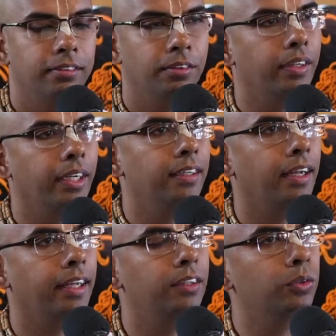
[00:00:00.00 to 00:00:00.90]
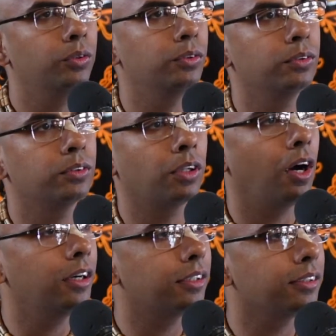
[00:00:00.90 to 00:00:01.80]
in Hindu
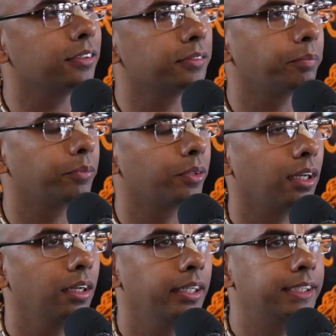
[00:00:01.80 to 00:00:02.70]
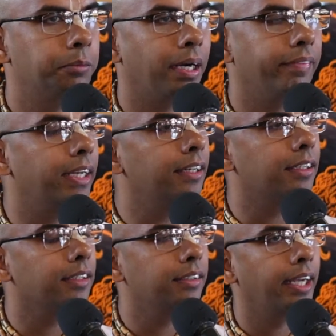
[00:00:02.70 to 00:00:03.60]
thought, it's
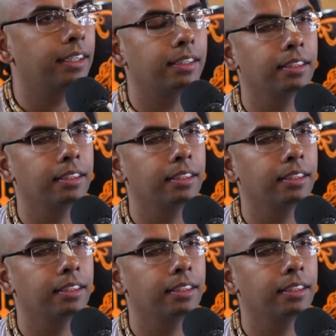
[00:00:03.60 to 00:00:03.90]
prevalent that